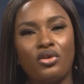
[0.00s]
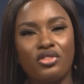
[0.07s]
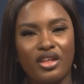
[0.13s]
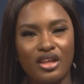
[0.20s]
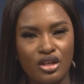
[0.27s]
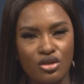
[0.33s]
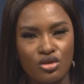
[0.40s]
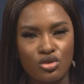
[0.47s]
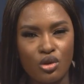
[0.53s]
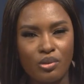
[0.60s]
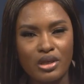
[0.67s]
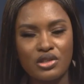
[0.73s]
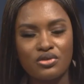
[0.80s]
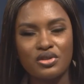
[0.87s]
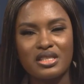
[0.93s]
Thank you so
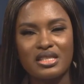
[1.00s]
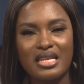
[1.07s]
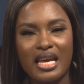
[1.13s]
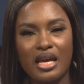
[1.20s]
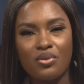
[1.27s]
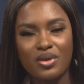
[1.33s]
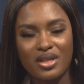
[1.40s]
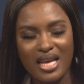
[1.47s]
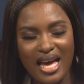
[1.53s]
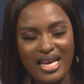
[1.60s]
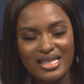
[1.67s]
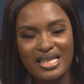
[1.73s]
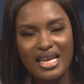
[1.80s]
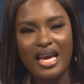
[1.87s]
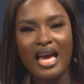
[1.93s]
much for staying with us.